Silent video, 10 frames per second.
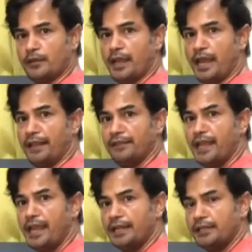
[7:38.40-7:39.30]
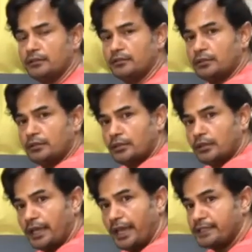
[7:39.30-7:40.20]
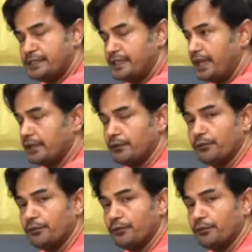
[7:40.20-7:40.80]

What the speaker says: And then exhale.